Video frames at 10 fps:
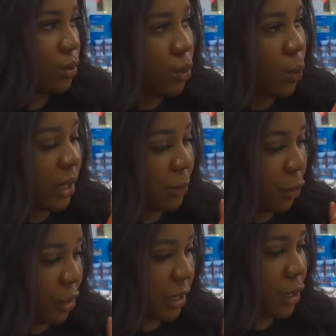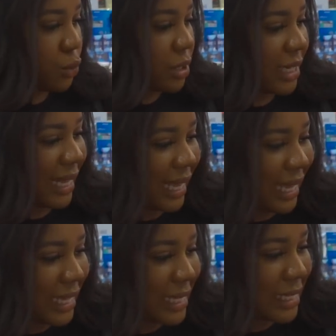the one i'm currently using
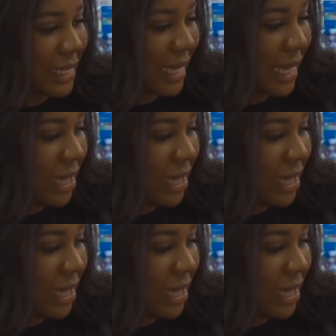is